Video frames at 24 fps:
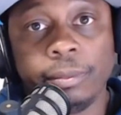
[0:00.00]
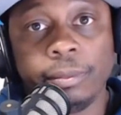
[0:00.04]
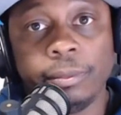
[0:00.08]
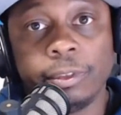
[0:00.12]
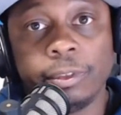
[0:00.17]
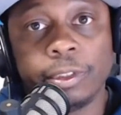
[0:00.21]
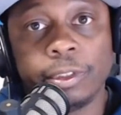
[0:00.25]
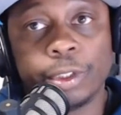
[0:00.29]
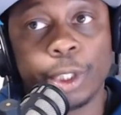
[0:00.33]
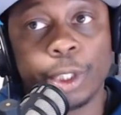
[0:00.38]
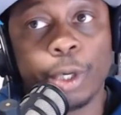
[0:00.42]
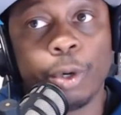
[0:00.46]

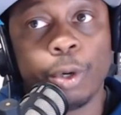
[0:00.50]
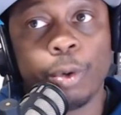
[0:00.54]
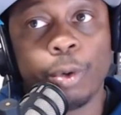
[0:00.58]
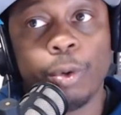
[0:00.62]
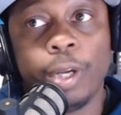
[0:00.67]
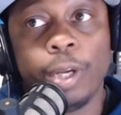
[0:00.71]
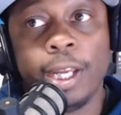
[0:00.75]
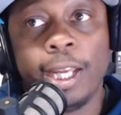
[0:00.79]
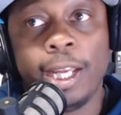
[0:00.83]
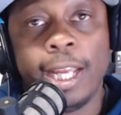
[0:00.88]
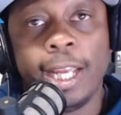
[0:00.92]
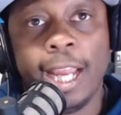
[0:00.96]
So
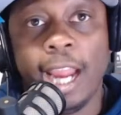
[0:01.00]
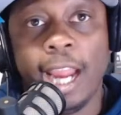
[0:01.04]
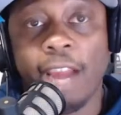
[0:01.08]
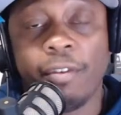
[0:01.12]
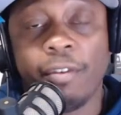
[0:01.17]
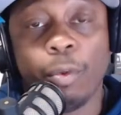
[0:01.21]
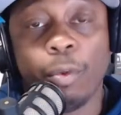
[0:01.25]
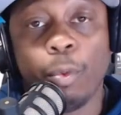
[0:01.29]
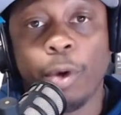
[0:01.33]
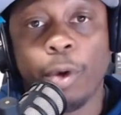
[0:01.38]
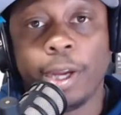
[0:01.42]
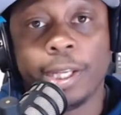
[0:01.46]

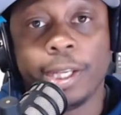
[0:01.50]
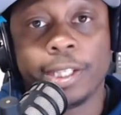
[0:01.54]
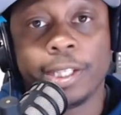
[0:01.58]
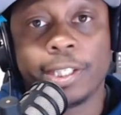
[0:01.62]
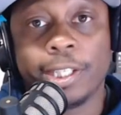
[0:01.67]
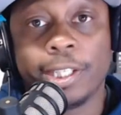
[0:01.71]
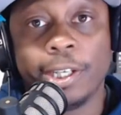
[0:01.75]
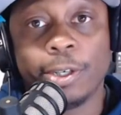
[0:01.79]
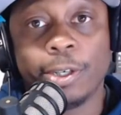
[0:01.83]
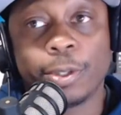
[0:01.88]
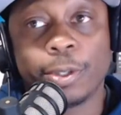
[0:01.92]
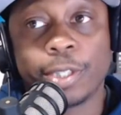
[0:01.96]
everyone is
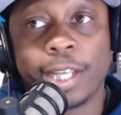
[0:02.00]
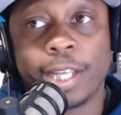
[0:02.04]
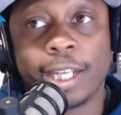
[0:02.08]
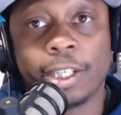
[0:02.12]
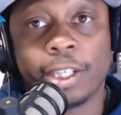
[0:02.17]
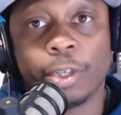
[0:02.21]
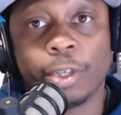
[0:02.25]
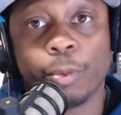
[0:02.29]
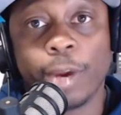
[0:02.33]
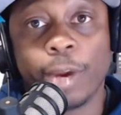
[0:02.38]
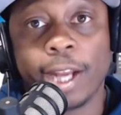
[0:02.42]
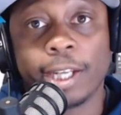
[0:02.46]
still
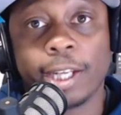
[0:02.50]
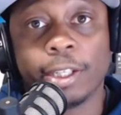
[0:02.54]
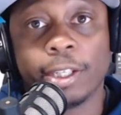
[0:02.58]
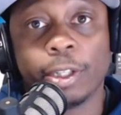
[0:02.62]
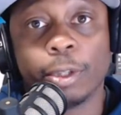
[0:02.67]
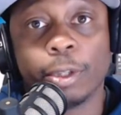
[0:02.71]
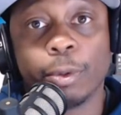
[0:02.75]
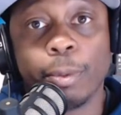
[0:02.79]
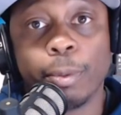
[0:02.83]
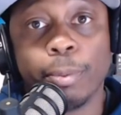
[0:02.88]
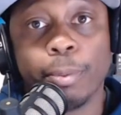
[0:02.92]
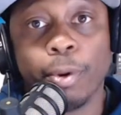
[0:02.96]
standing around at the
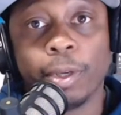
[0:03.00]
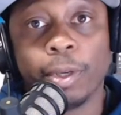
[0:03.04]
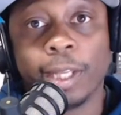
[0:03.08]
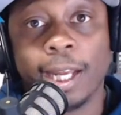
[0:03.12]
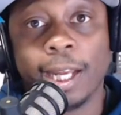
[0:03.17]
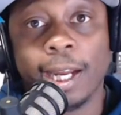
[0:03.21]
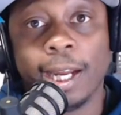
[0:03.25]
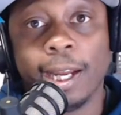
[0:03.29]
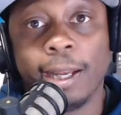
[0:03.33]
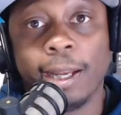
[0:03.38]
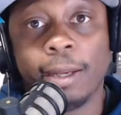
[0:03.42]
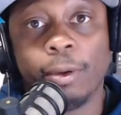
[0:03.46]
3-point
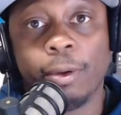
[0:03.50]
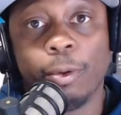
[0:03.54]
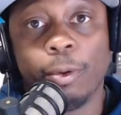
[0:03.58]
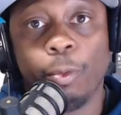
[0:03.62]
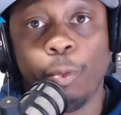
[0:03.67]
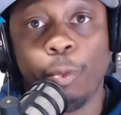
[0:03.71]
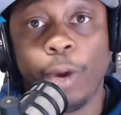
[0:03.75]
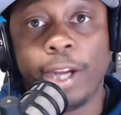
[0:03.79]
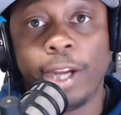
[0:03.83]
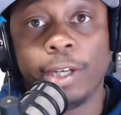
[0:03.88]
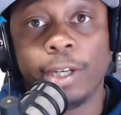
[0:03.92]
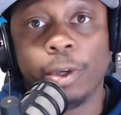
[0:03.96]
line,
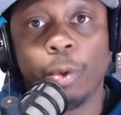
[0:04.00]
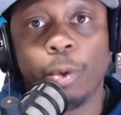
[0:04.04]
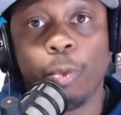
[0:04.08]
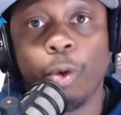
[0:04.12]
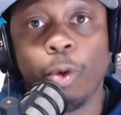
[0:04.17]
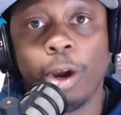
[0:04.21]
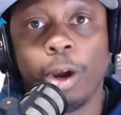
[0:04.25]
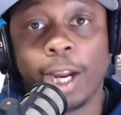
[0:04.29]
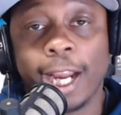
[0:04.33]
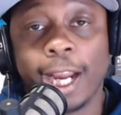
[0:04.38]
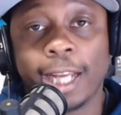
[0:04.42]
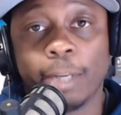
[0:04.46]
waiting on
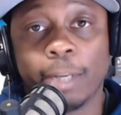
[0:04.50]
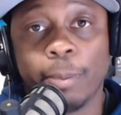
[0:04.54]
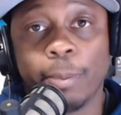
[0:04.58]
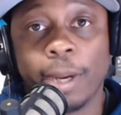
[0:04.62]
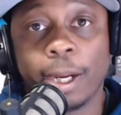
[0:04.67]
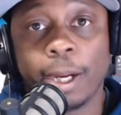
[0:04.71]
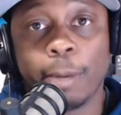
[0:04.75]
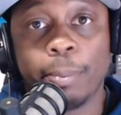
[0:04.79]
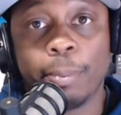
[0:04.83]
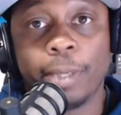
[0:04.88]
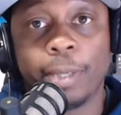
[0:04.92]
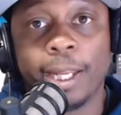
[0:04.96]
one guy to
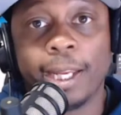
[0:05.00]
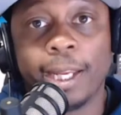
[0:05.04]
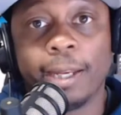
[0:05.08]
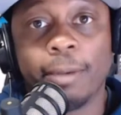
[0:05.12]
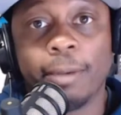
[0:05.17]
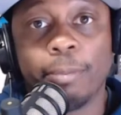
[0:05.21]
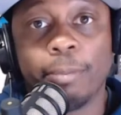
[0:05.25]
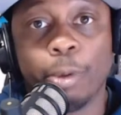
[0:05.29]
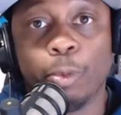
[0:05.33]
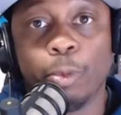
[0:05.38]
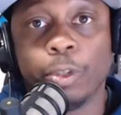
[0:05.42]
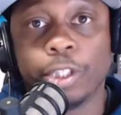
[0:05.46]
make a play,
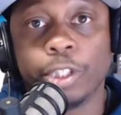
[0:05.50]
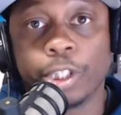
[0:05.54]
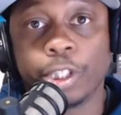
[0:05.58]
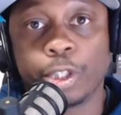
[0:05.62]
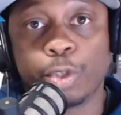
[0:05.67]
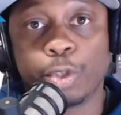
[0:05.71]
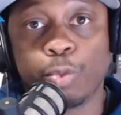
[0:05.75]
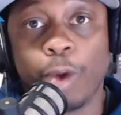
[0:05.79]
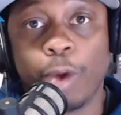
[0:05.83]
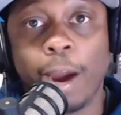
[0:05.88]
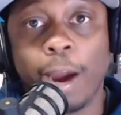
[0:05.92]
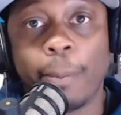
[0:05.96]
but we're just
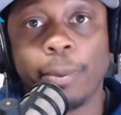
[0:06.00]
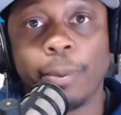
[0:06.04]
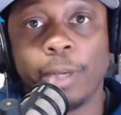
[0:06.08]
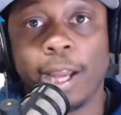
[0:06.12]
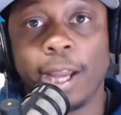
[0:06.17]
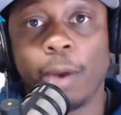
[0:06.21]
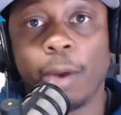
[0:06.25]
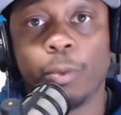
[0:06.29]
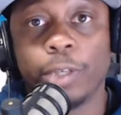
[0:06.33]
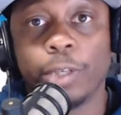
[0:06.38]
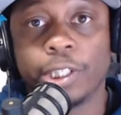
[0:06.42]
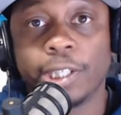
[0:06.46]
swapping
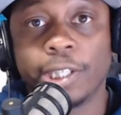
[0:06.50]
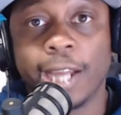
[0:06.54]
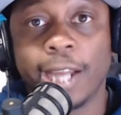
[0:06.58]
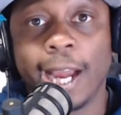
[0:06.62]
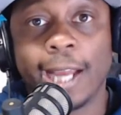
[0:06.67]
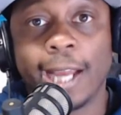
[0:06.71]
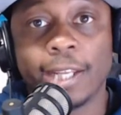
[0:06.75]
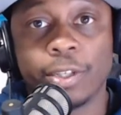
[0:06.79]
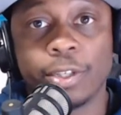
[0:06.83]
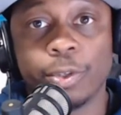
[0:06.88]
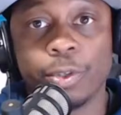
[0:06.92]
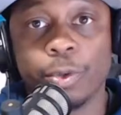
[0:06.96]
out which
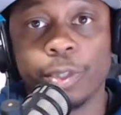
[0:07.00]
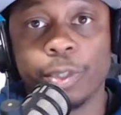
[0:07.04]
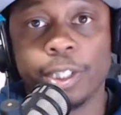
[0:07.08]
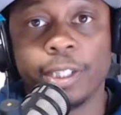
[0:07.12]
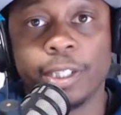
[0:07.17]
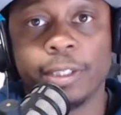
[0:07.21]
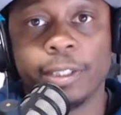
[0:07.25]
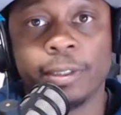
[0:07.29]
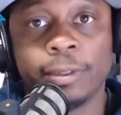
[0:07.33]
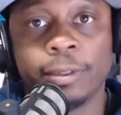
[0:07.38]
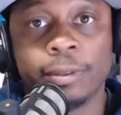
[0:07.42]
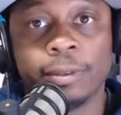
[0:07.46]
guy is doing
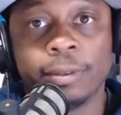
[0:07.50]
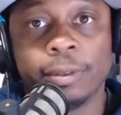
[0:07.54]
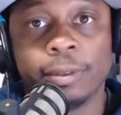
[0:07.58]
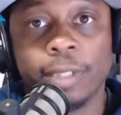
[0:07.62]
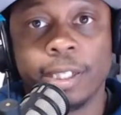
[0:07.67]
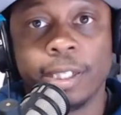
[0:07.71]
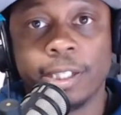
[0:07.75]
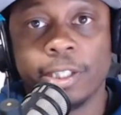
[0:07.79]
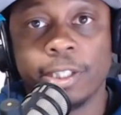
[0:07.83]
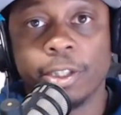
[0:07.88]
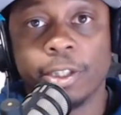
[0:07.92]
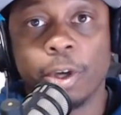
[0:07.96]
it.
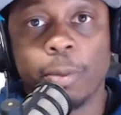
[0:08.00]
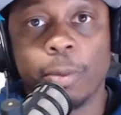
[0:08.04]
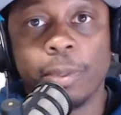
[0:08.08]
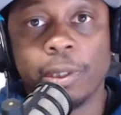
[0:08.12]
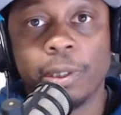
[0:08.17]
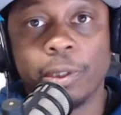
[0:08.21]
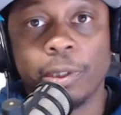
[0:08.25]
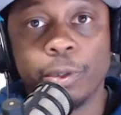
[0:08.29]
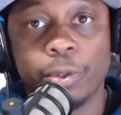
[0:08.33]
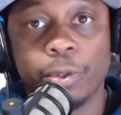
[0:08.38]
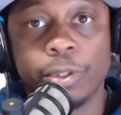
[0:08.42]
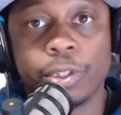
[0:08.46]
It's either going to
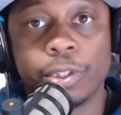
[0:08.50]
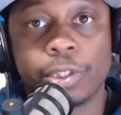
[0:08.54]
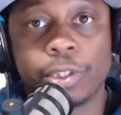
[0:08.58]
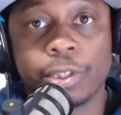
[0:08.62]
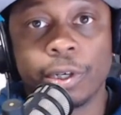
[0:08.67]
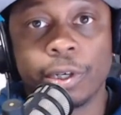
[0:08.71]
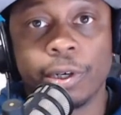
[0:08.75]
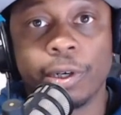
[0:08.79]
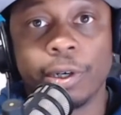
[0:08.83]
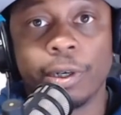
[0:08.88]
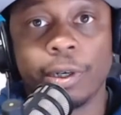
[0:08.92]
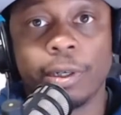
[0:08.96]
be Luka's
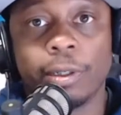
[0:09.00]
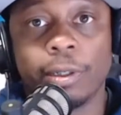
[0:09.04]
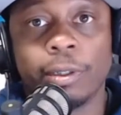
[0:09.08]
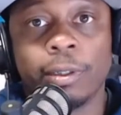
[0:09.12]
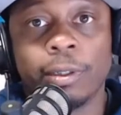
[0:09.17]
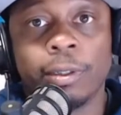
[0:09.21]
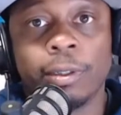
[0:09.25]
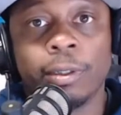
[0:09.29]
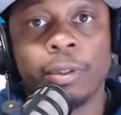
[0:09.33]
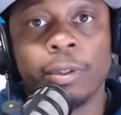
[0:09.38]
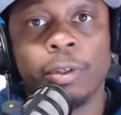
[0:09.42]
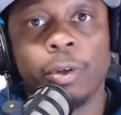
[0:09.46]
turn
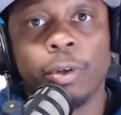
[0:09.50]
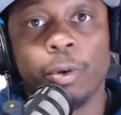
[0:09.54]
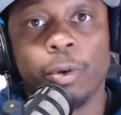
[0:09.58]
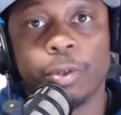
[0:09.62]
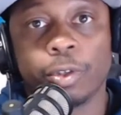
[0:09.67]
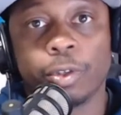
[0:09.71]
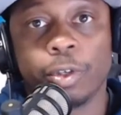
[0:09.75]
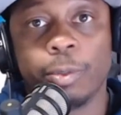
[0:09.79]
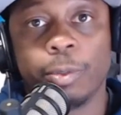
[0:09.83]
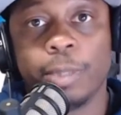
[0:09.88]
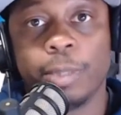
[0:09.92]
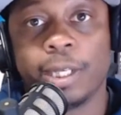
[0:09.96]
or it's
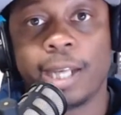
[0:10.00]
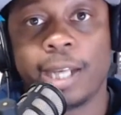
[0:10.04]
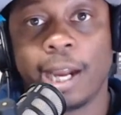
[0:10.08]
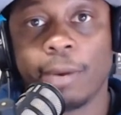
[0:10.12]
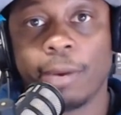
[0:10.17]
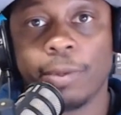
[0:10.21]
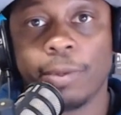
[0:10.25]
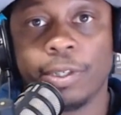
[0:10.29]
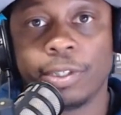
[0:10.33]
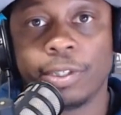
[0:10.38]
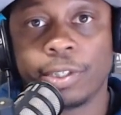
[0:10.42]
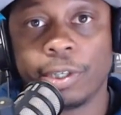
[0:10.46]
going to be
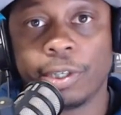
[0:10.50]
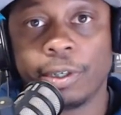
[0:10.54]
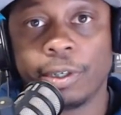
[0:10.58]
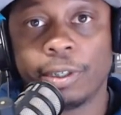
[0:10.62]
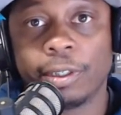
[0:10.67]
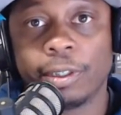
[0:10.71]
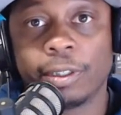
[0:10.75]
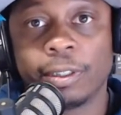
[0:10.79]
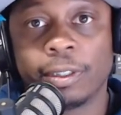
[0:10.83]
Kyrie's turn,